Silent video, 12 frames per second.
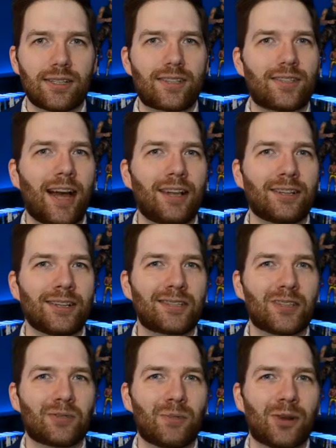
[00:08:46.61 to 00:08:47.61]

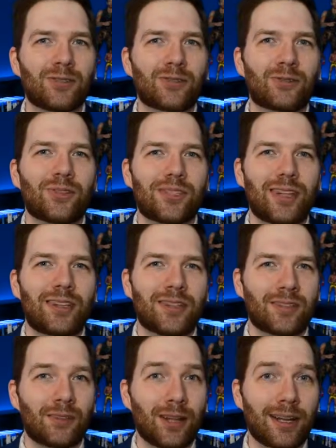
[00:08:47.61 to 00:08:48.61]
Silence is Martin
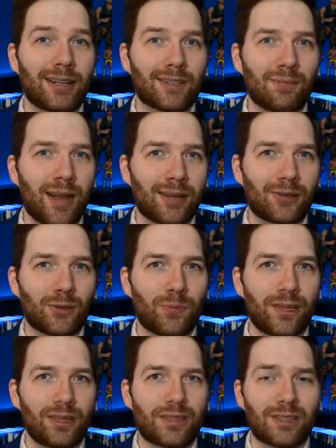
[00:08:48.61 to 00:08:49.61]
Scorsese's latest
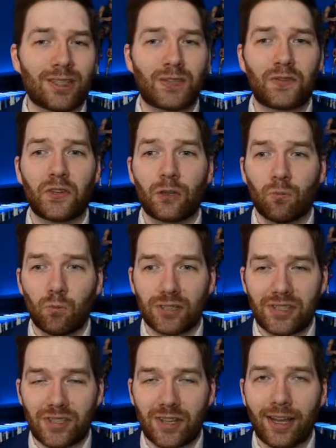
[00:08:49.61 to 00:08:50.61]
masterpiece. This film
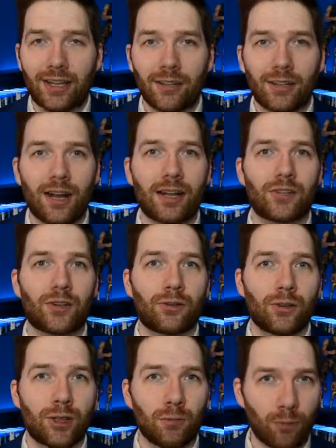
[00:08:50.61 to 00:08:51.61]
was
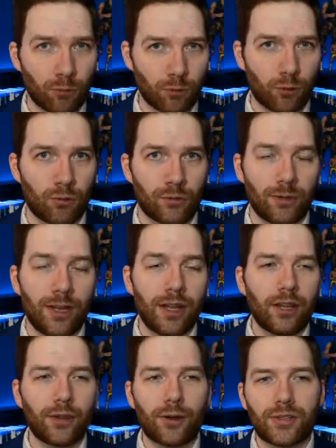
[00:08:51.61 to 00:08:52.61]
psychologically brutal.
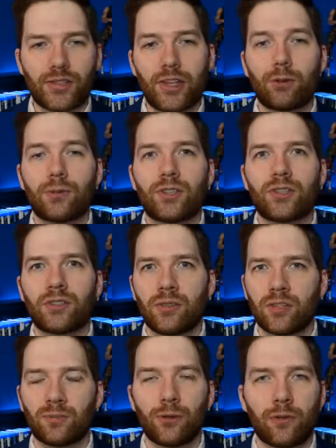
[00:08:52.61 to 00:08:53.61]
There are sequences in
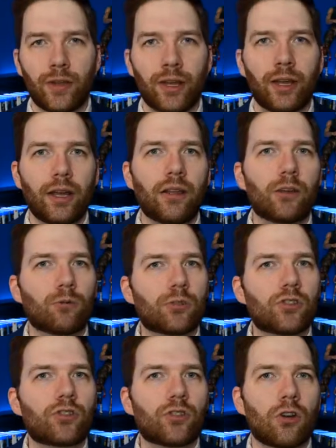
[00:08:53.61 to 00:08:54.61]
this movie that
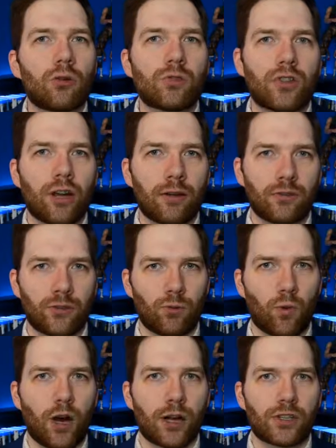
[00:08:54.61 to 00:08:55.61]
were so tough to
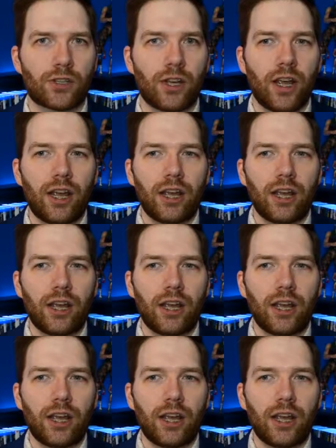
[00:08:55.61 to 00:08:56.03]
watch.